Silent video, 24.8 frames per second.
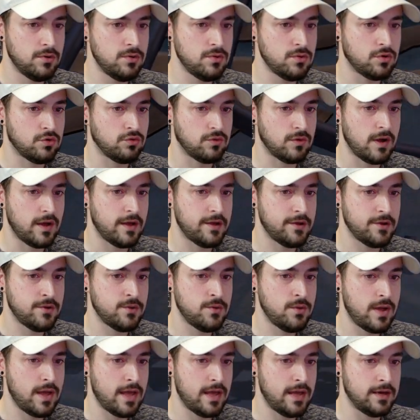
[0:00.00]

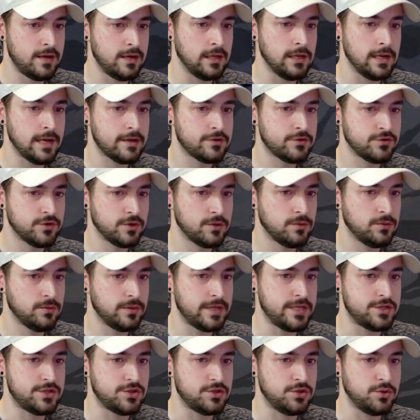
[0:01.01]
Cryo, and Electro,
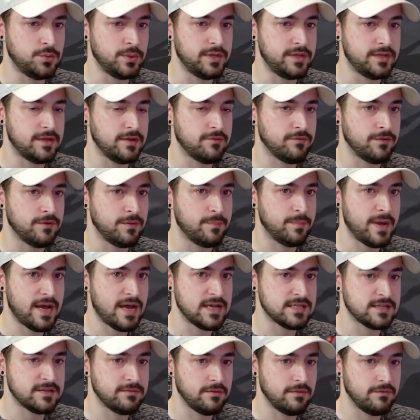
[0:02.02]
each doing different
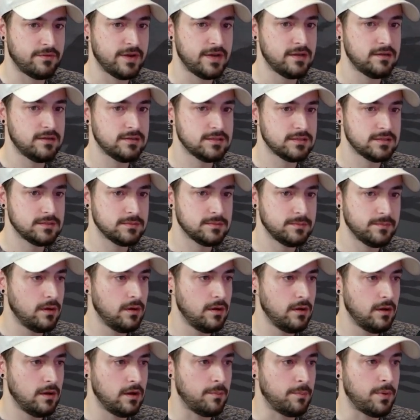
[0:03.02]
passive effects.
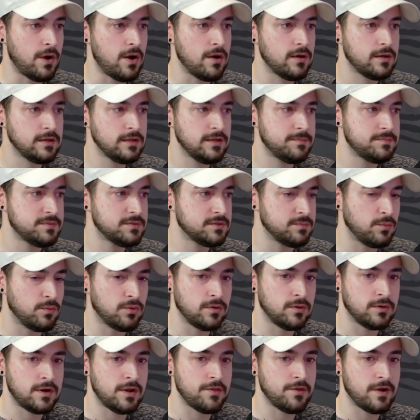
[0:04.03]
Apocalypse,
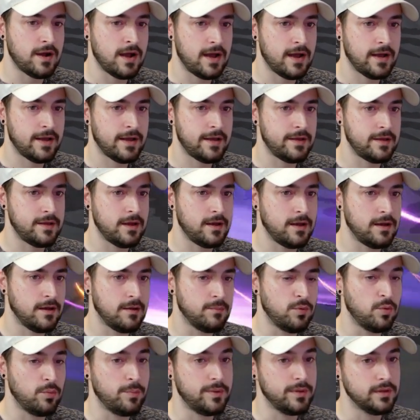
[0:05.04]
more another high
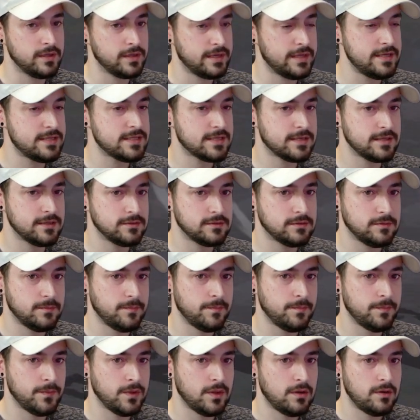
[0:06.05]
mobility skill.
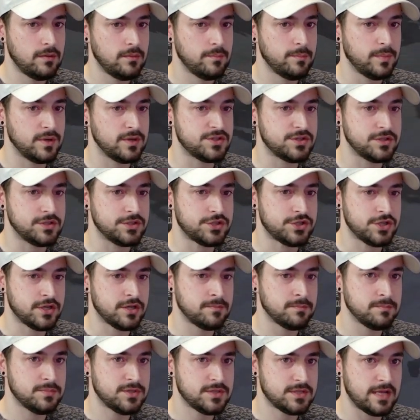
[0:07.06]
Bunch of
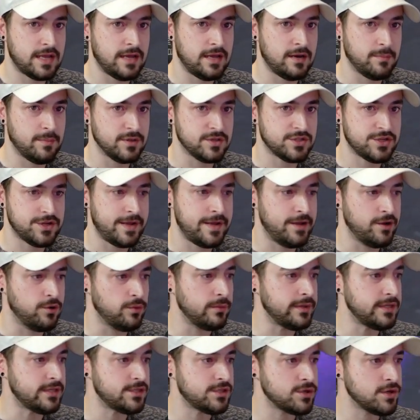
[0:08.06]
jumps and a bunch of
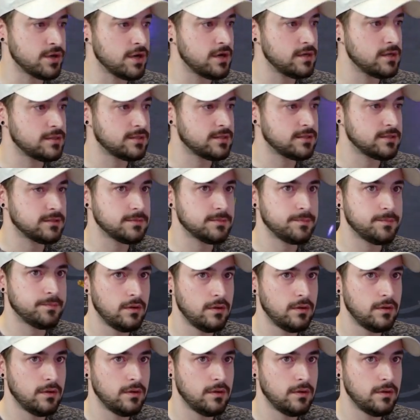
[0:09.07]
AoE shots.